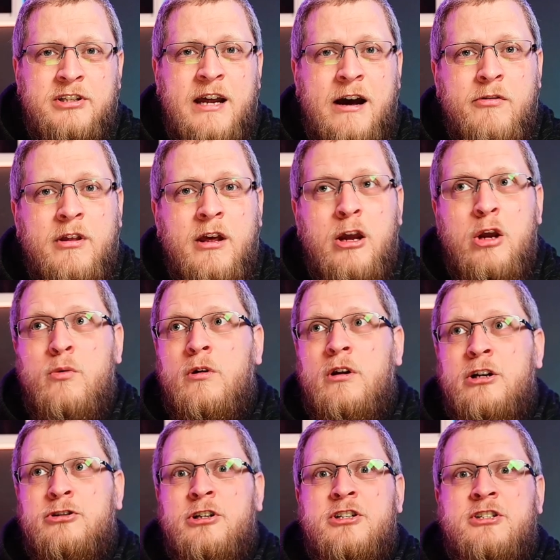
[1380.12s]
out there who will
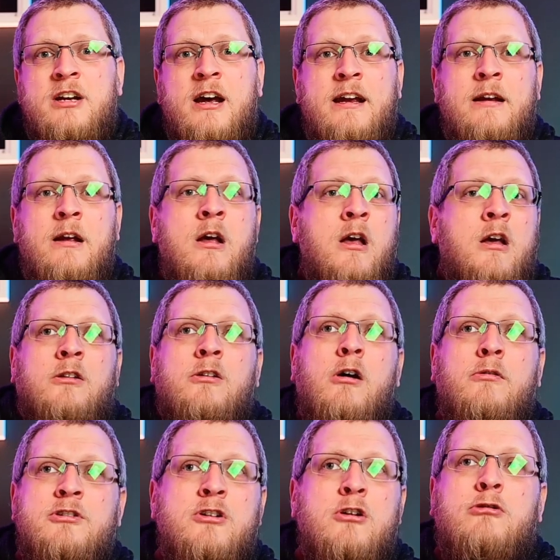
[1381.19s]
literally say, no,
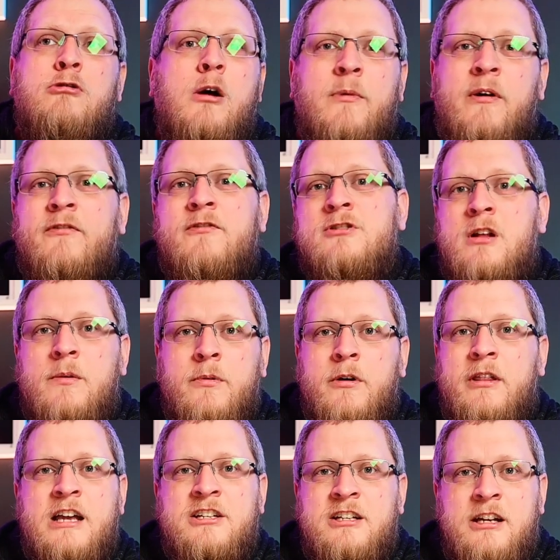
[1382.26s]
there's no crime reference number,
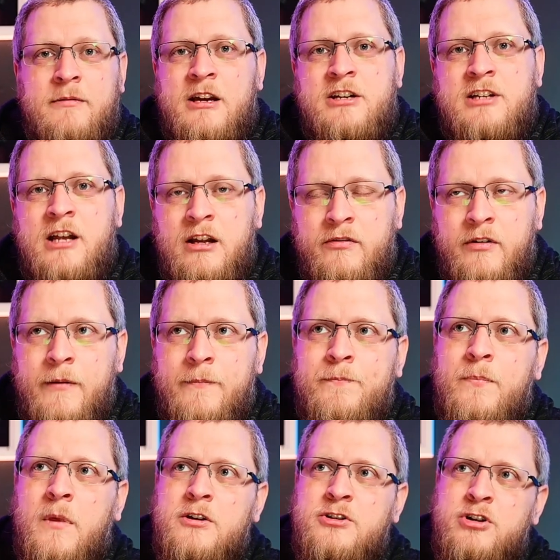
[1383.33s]
that's it, that's the end of it.
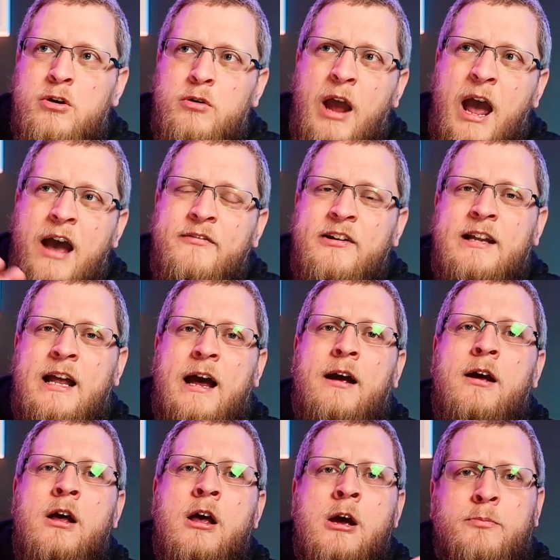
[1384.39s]
So having that
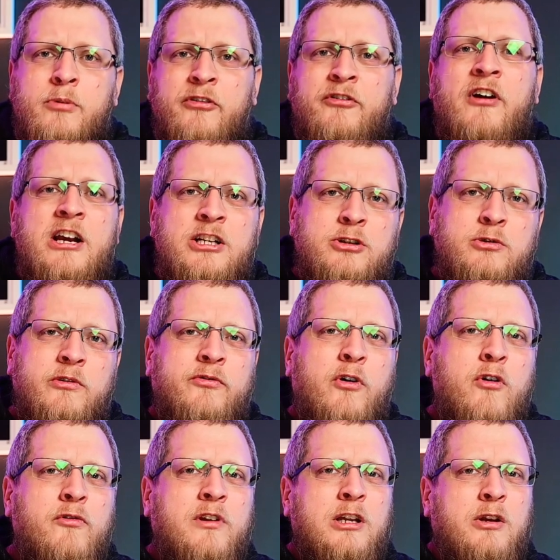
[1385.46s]
professional
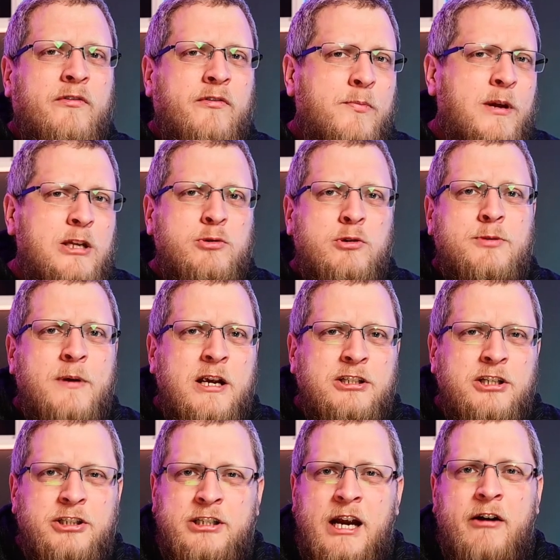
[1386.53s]
involved in you, if you've been to a
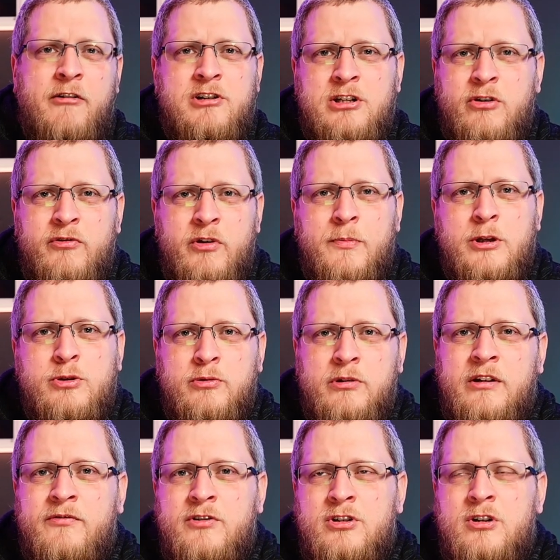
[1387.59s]
specialist charity or if you've been to an
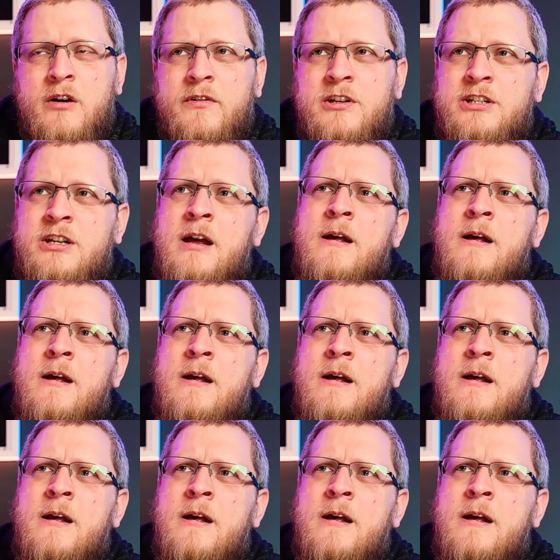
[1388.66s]
IDVA service,